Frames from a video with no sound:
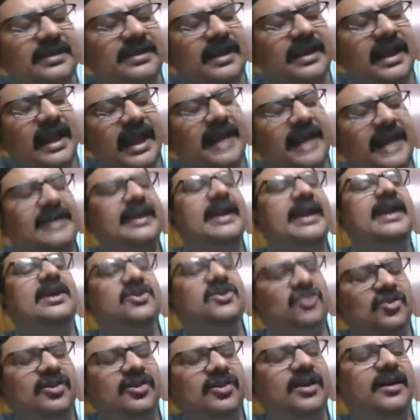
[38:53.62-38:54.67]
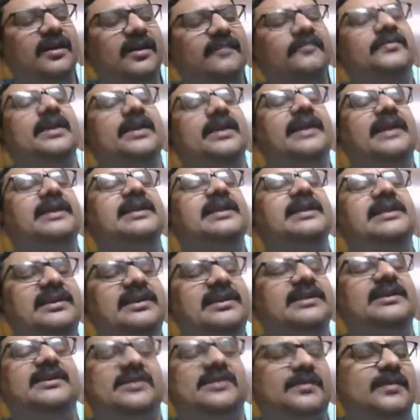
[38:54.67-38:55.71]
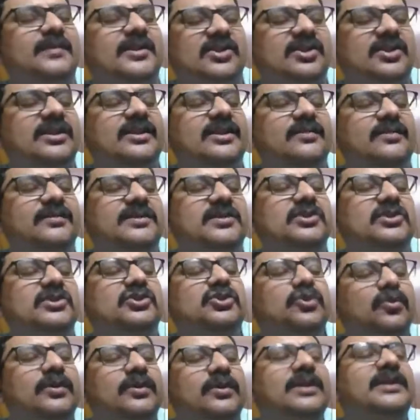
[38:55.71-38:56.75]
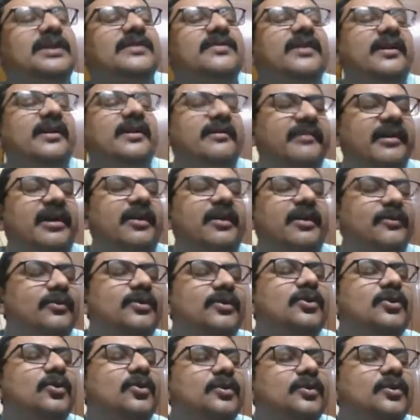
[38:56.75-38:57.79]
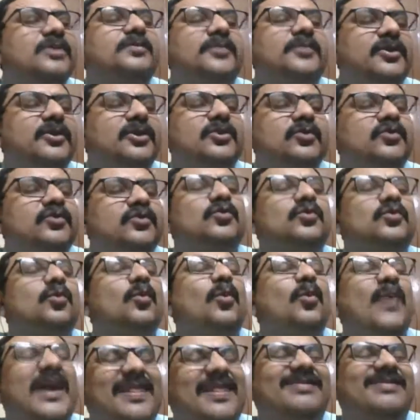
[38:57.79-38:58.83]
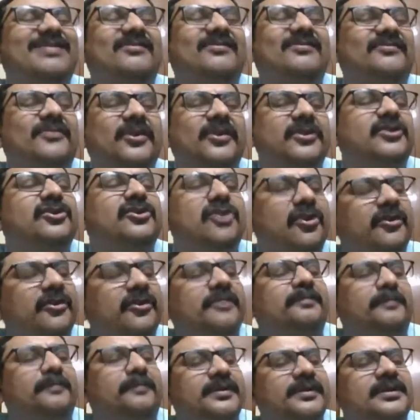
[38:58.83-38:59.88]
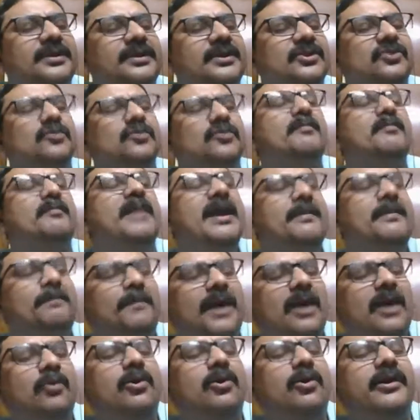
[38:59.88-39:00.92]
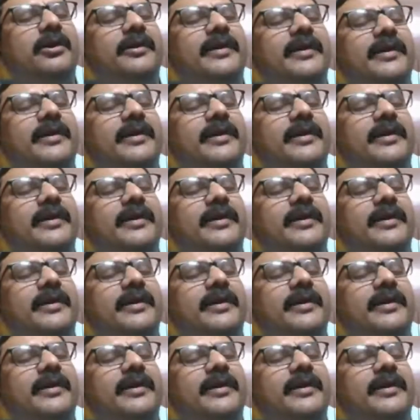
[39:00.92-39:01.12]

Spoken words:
and Asia, and India especially, was the jewel in the crown, which produced wealth for Europe. So manpower and